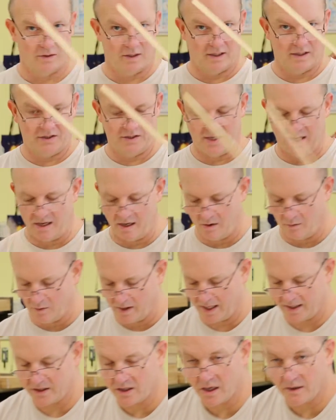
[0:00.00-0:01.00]
we're going to set our
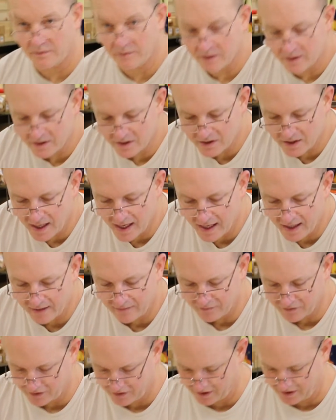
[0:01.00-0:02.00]
wedge off to the
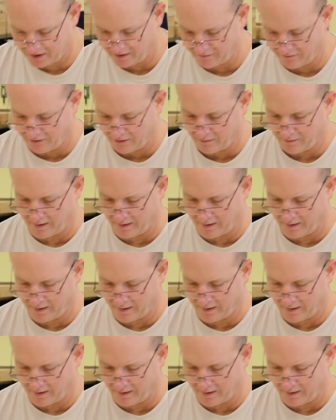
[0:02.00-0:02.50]
side for just a few